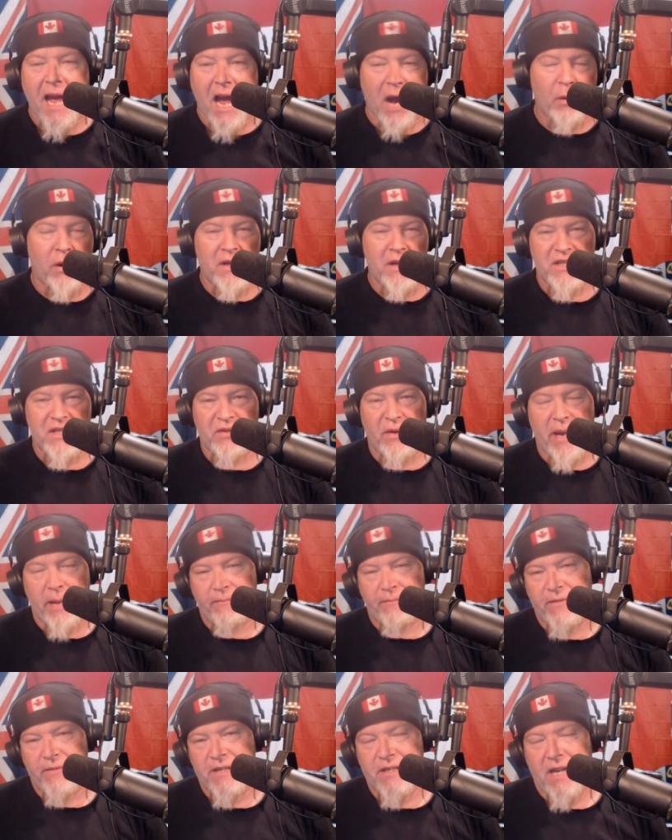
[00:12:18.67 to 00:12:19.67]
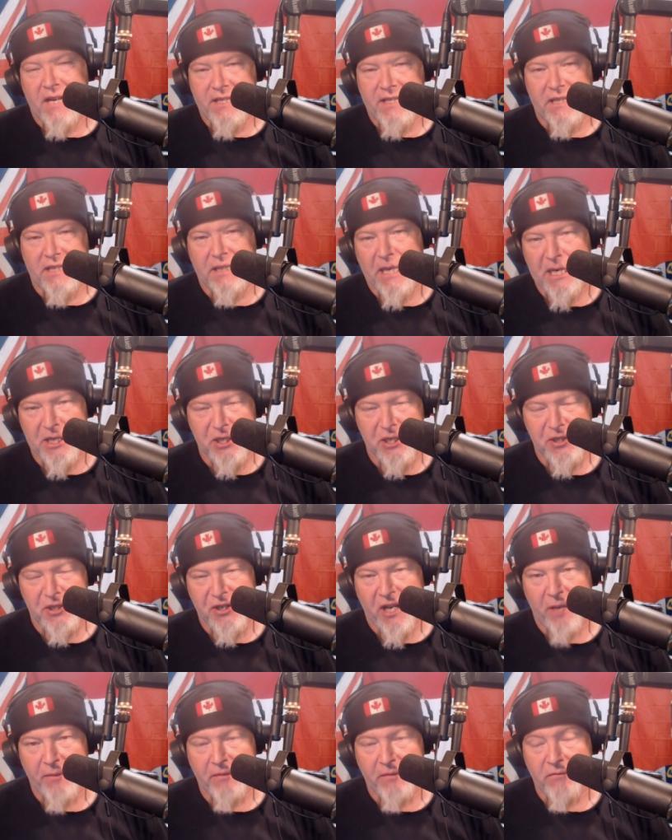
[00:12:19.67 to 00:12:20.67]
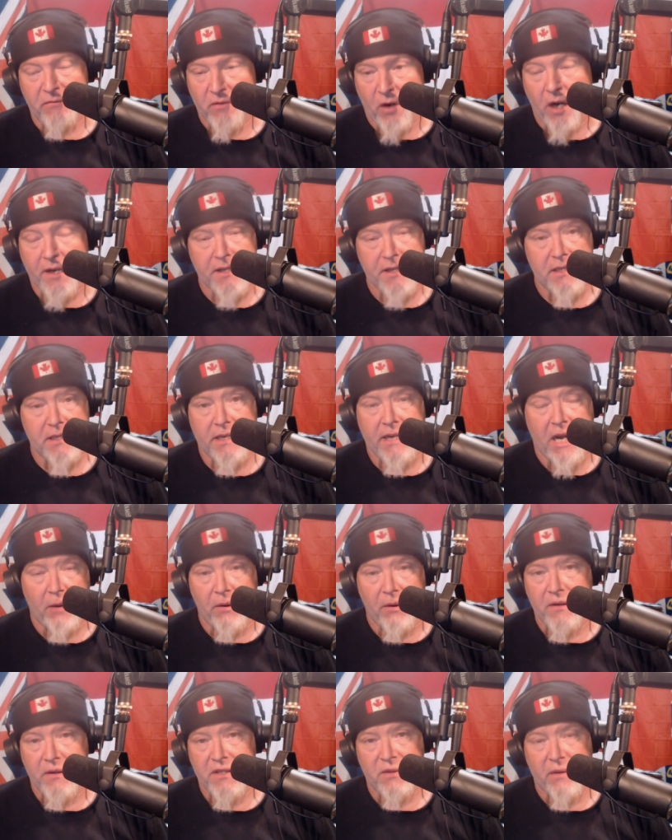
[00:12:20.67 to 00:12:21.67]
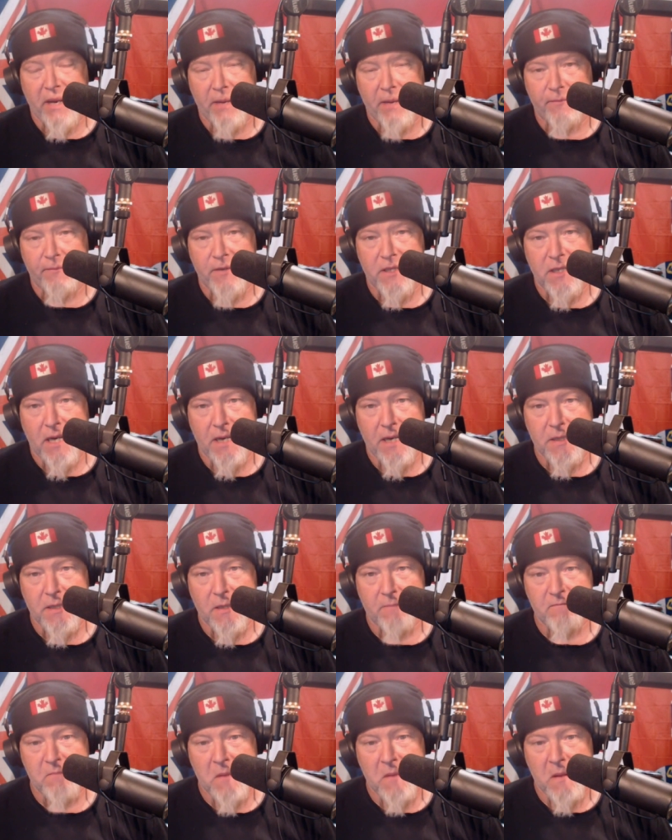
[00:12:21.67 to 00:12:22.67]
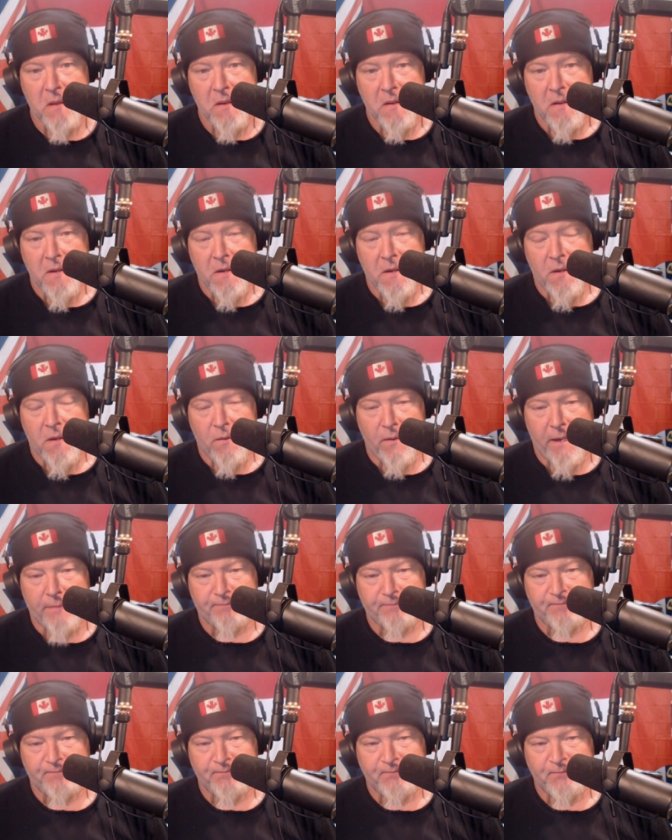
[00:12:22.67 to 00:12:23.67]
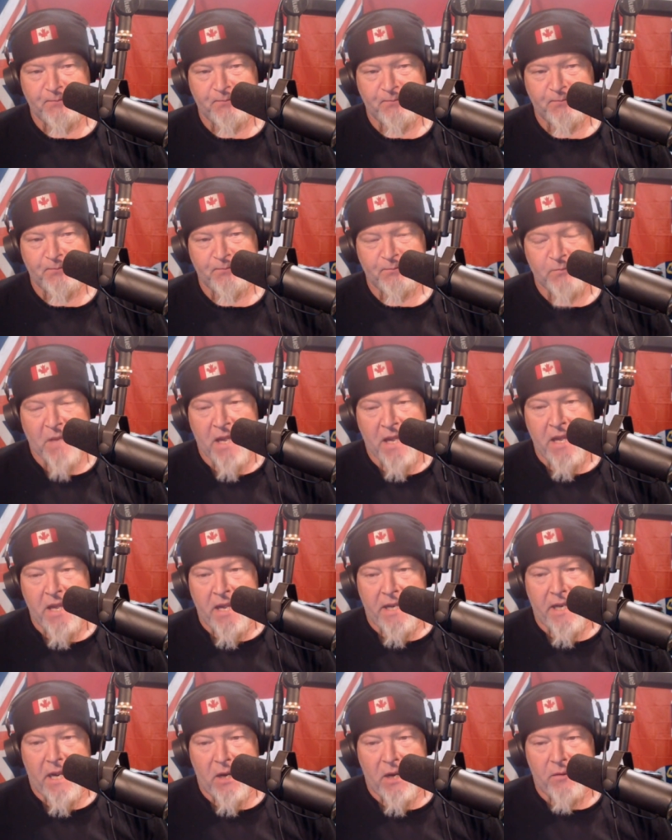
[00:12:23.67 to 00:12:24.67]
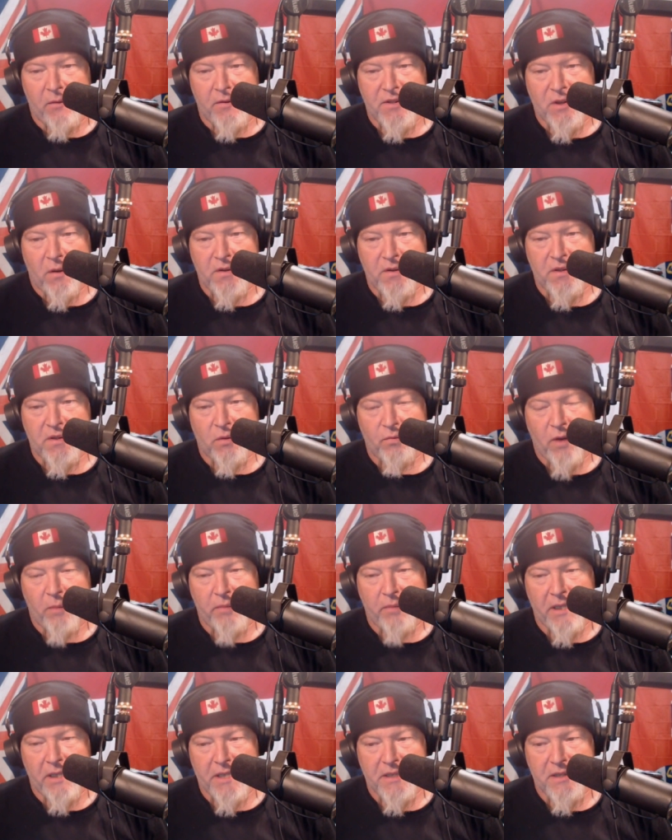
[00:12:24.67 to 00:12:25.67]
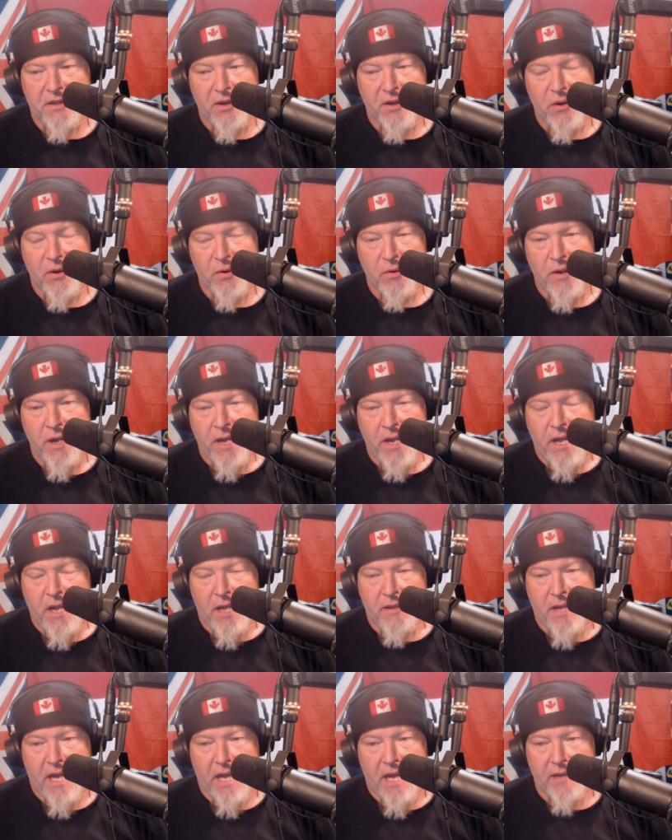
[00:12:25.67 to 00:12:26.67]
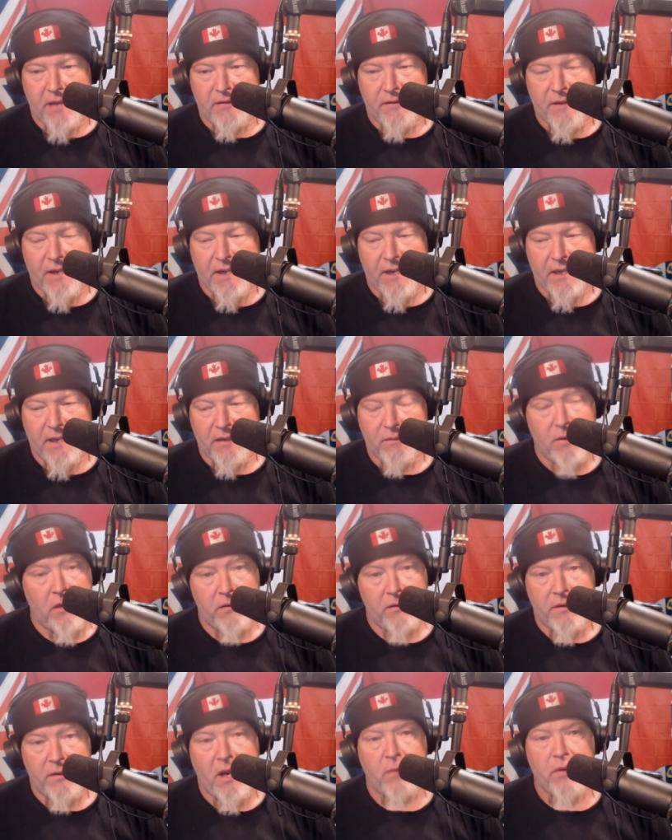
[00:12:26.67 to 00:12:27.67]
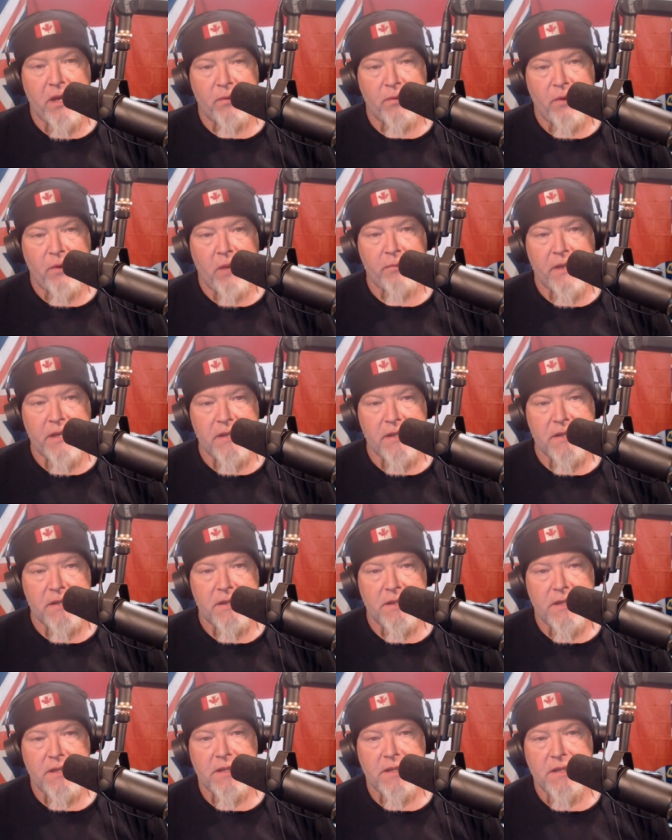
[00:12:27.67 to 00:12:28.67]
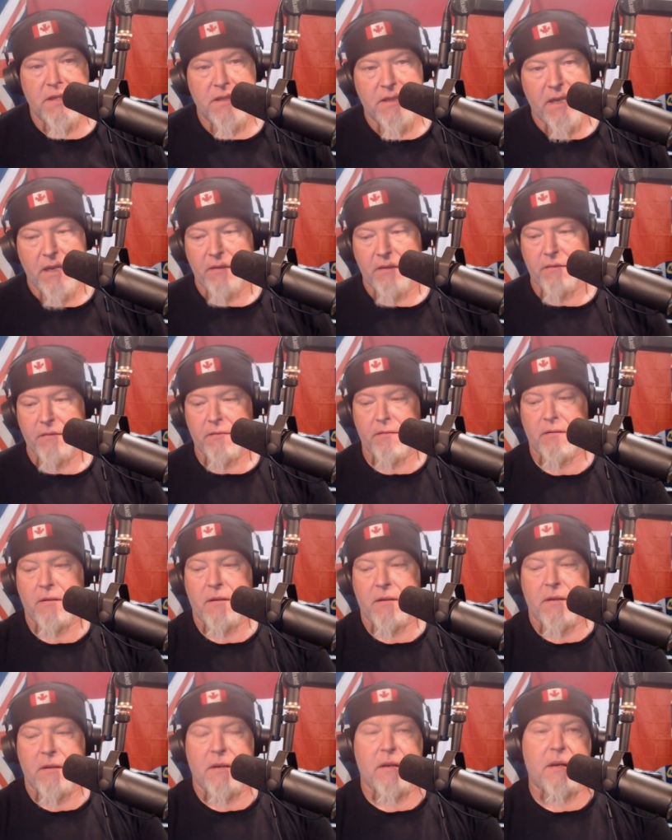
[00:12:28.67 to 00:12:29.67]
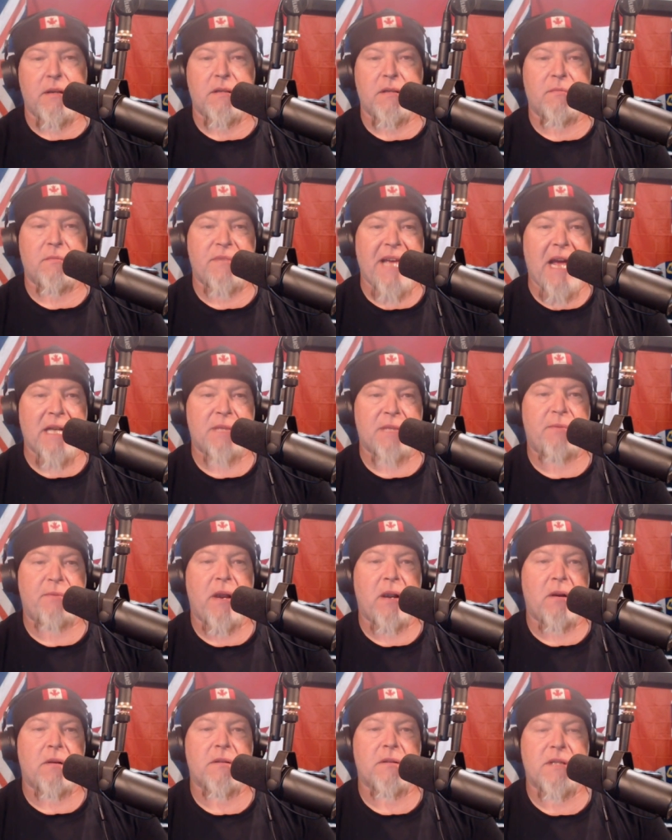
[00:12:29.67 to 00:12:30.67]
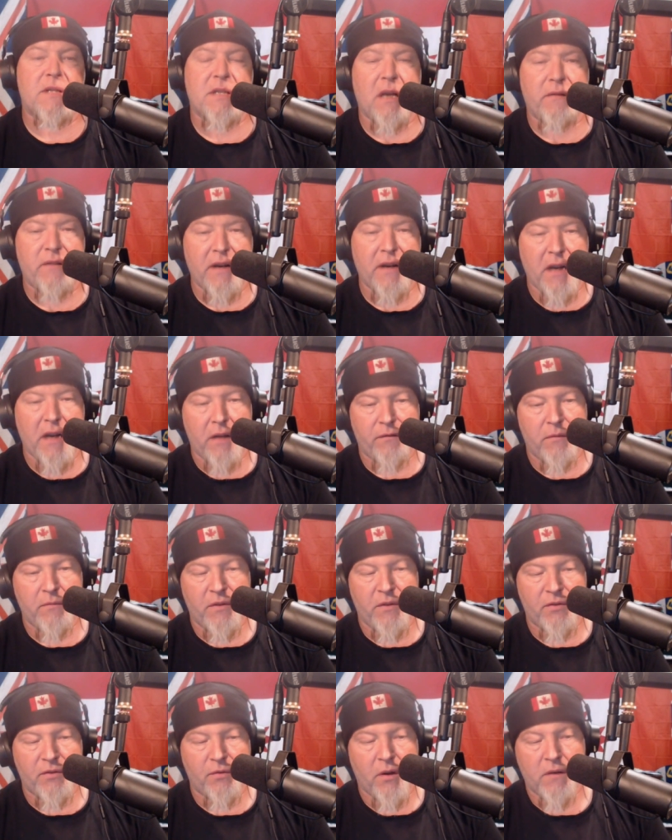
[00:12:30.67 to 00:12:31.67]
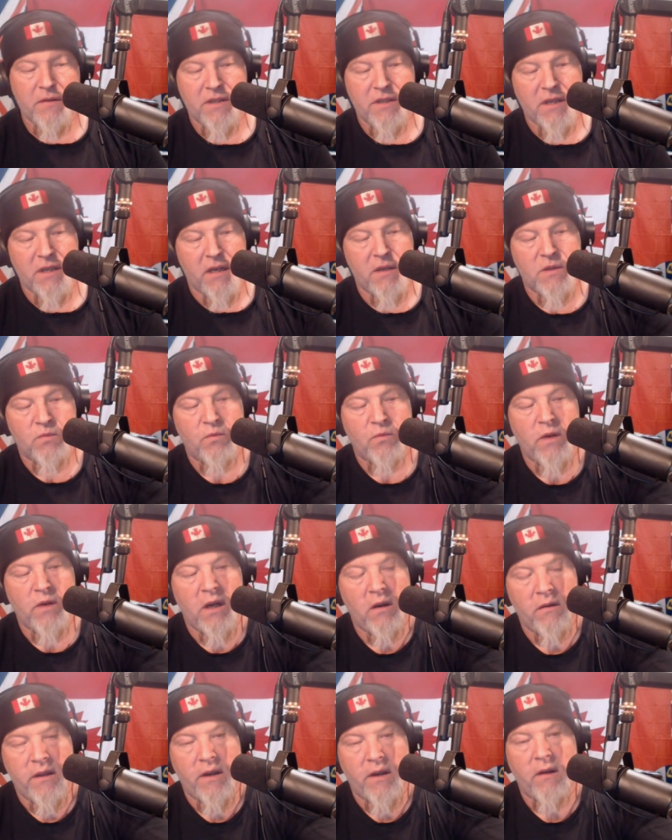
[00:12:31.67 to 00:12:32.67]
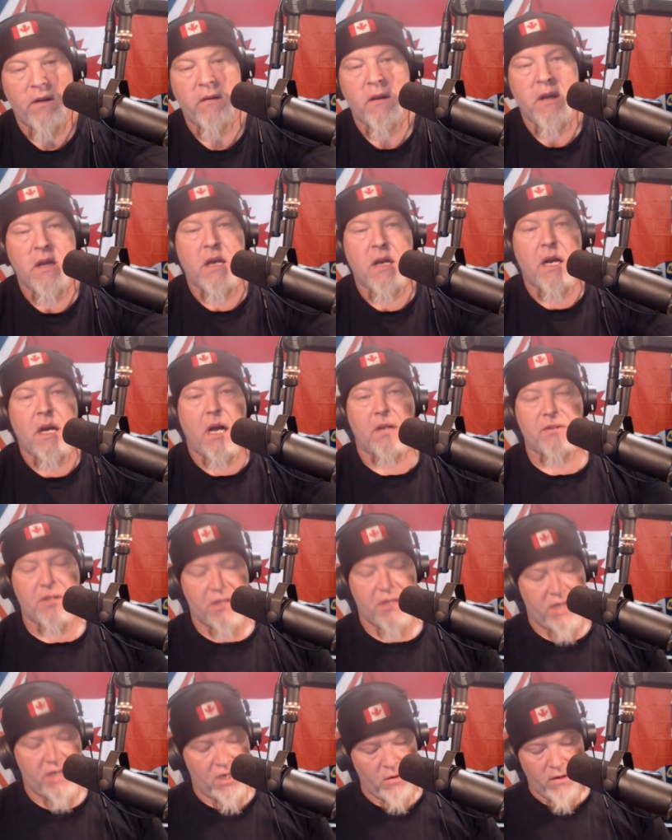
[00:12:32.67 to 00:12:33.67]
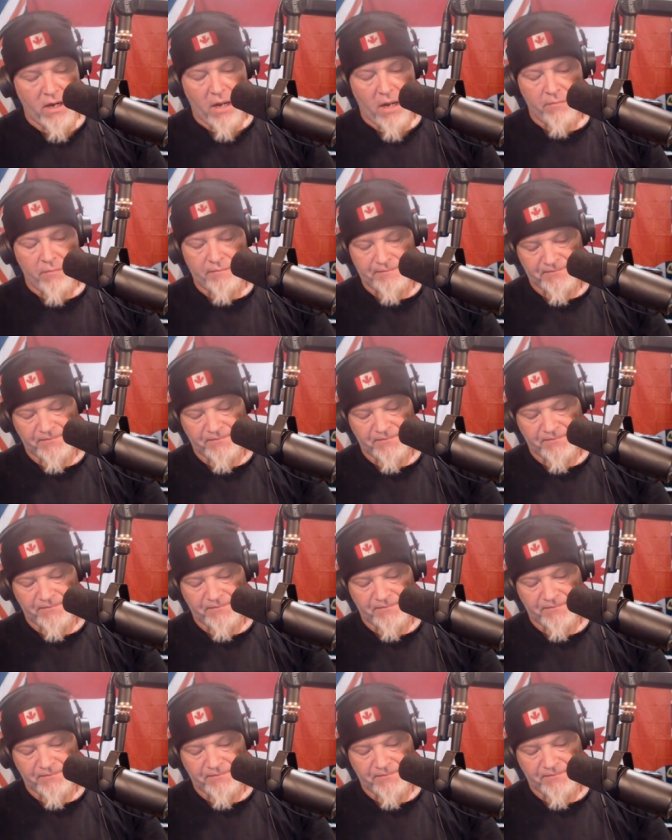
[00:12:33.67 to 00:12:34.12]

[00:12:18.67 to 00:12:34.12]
how else do I emphasize it, ladies and gentlemen? Honestly, how else do I emphasize it? Right? Now, there's also rumblings too that, uh, well, they're not really rumblings. This is uh, some taxpayer stuff I got from the Toronto Sun as well here. I'll just cue it up.